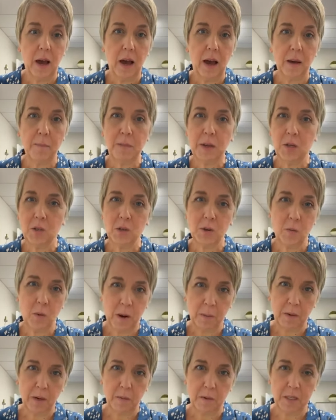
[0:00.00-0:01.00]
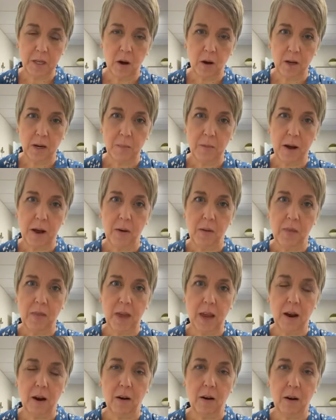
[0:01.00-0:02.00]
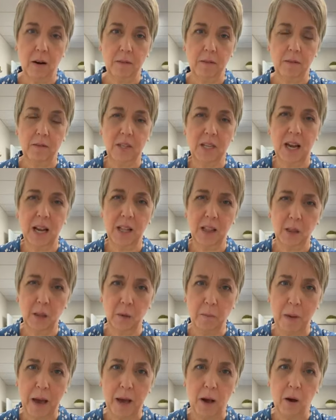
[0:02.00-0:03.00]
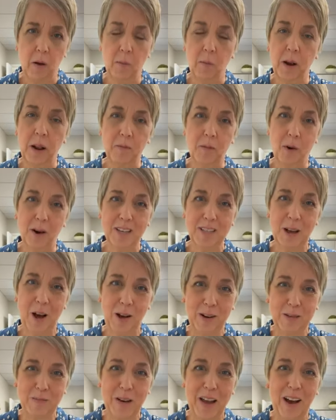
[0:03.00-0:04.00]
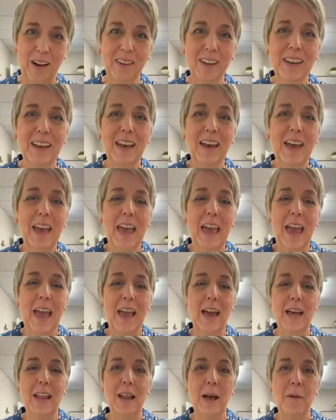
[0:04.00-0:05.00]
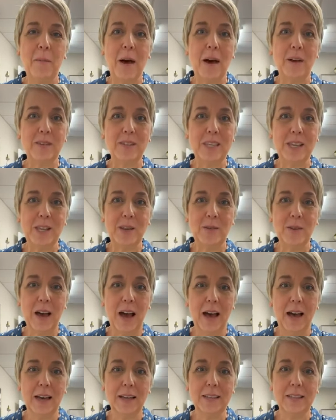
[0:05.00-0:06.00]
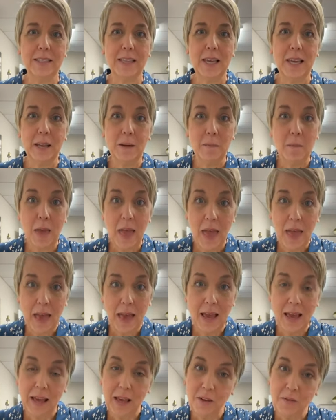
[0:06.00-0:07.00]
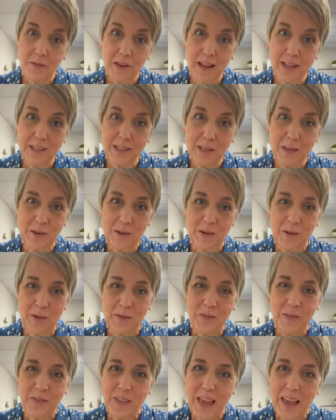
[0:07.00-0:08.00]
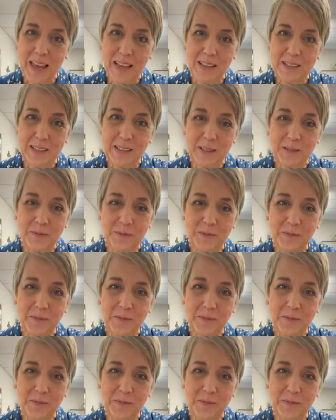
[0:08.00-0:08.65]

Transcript: I'm not sure what I'm going to be talking about there, to kind of look back on what I've already talked about. And I'll see you guys in May, if not sooner. Thanks.